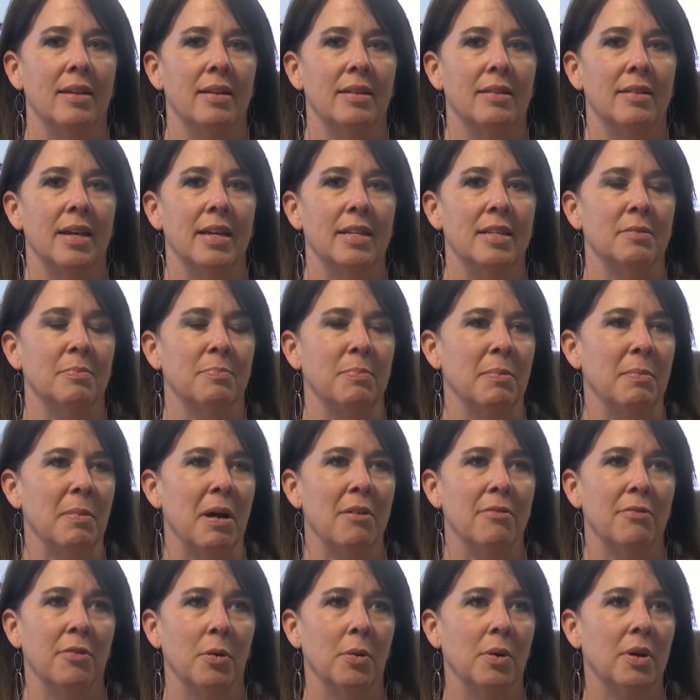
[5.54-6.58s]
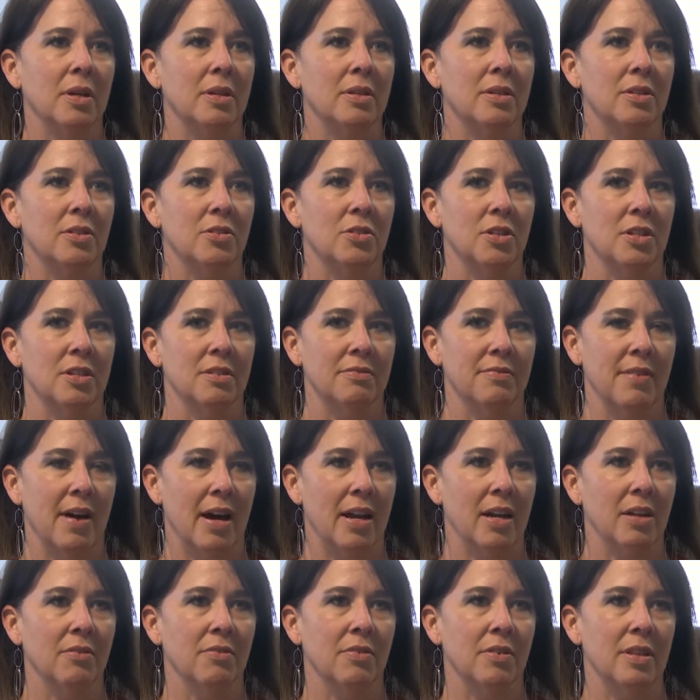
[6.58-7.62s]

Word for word: that's been my focus is just fighting for